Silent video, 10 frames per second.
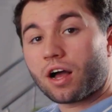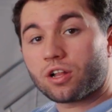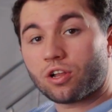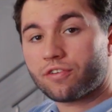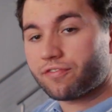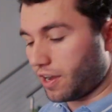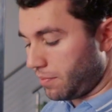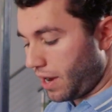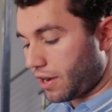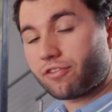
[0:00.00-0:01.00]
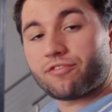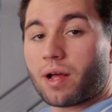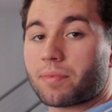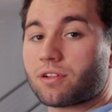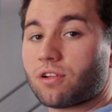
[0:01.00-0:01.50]
a cloth, our
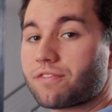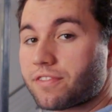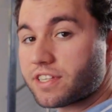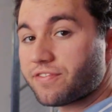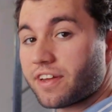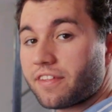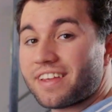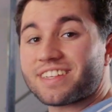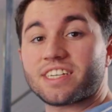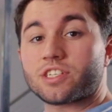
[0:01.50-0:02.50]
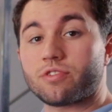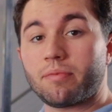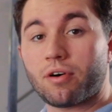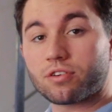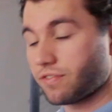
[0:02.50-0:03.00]
microfiber cloth that's found in the accessory
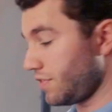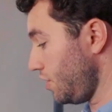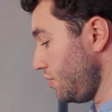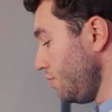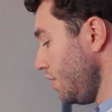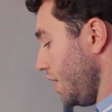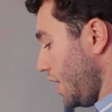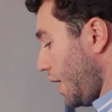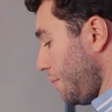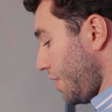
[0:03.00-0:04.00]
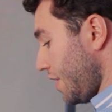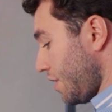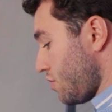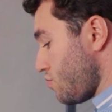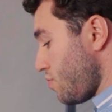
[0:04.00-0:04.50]
box of the YOU, and we're gonna
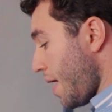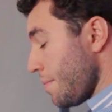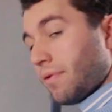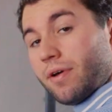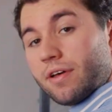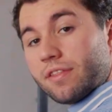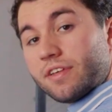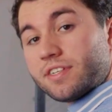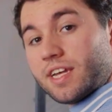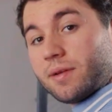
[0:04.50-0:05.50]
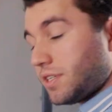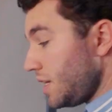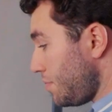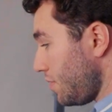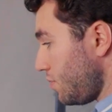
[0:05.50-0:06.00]
grab the steam
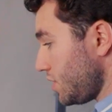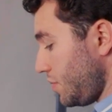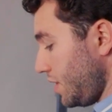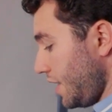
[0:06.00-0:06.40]
tip once we